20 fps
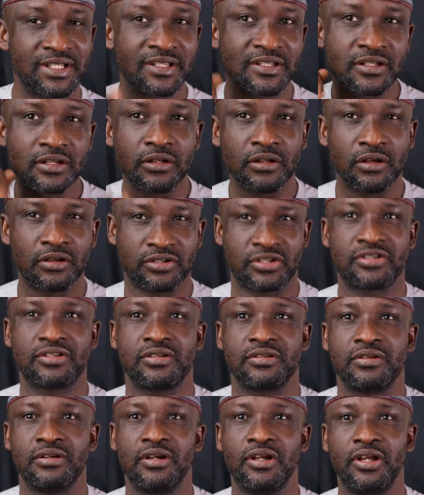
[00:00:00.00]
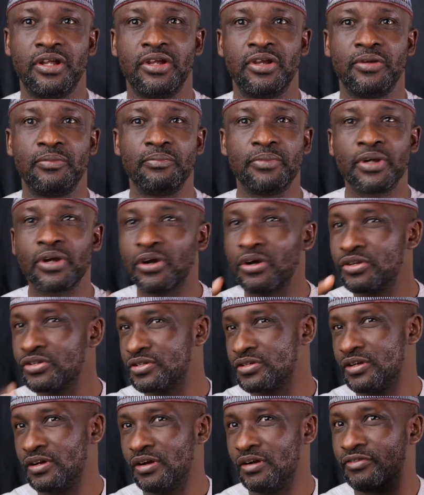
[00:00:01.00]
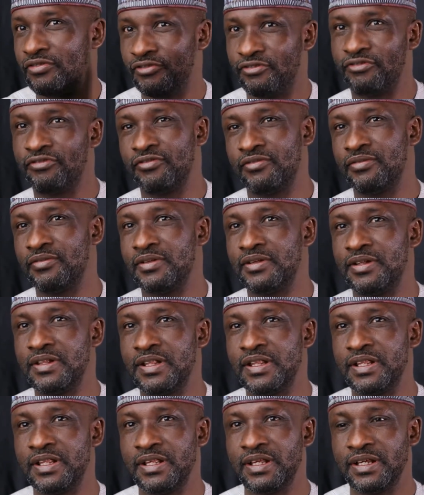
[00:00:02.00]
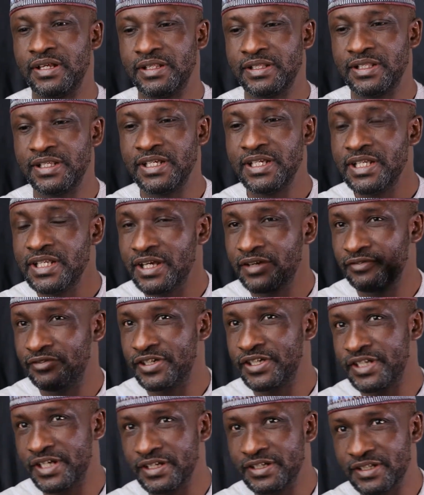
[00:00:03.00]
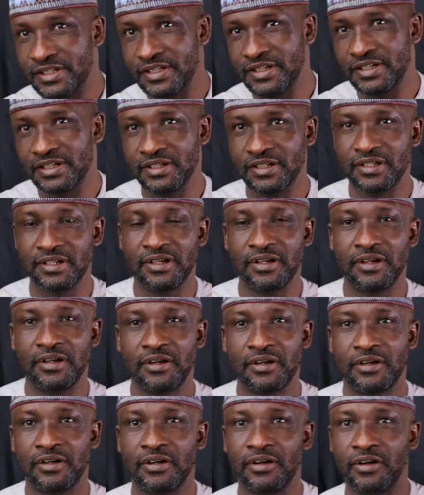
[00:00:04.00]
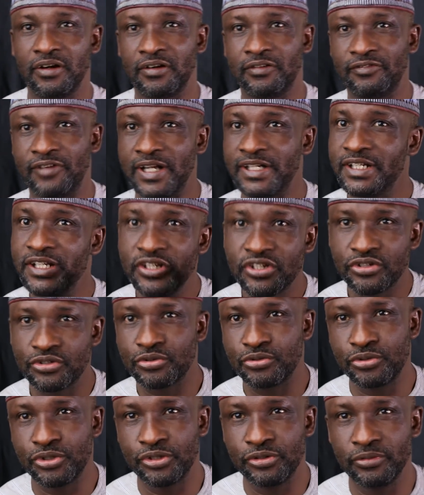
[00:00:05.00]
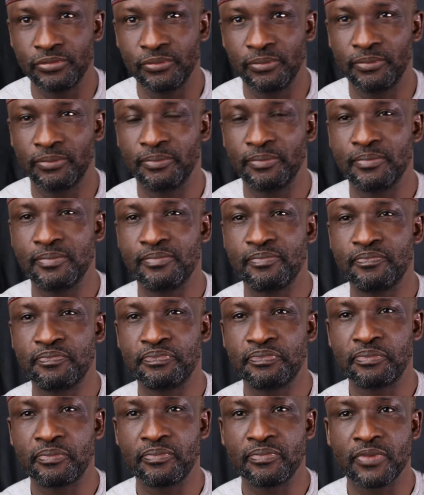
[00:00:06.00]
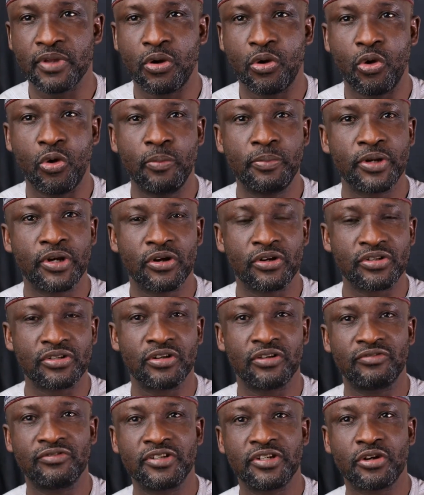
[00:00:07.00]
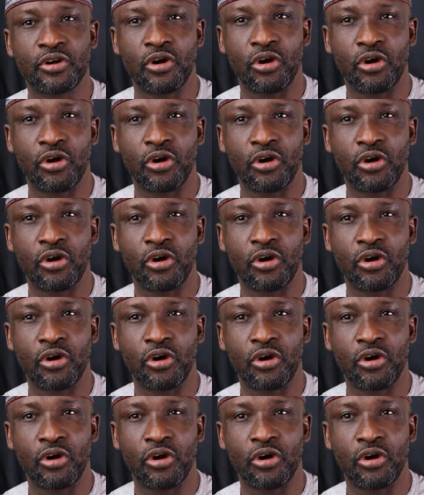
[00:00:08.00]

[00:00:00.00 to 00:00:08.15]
is lost because of the inefficiency of an institution or because of the